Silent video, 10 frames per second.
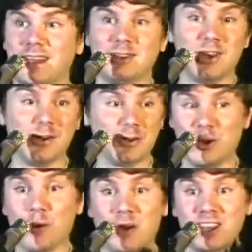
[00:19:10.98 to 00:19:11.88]
No,
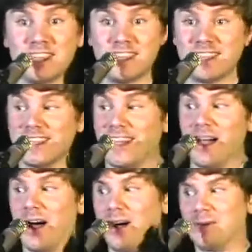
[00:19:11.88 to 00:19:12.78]
nobody?
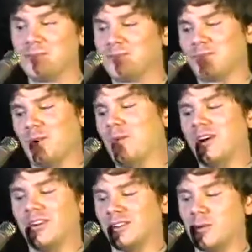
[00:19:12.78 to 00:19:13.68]
Um,
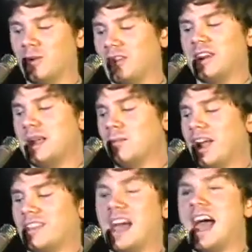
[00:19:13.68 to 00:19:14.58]
well, with a name
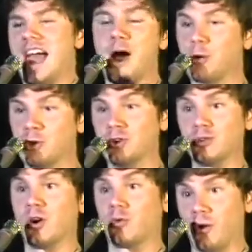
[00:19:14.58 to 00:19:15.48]
like that, how could you
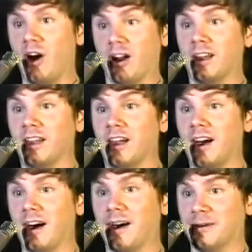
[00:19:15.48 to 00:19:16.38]
go wrong?
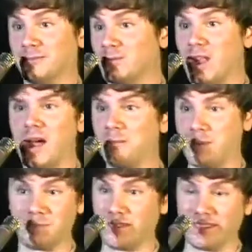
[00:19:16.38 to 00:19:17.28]
Um, uh,
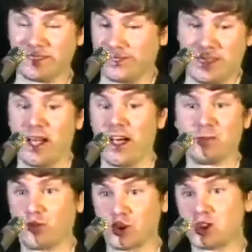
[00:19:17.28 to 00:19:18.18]

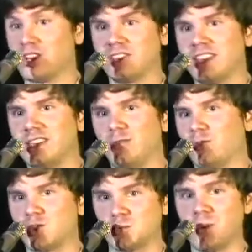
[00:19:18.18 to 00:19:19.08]
unfortunately for
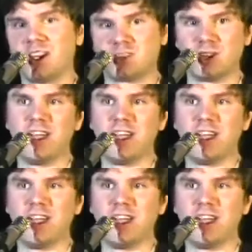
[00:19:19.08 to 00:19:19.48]
Sprint,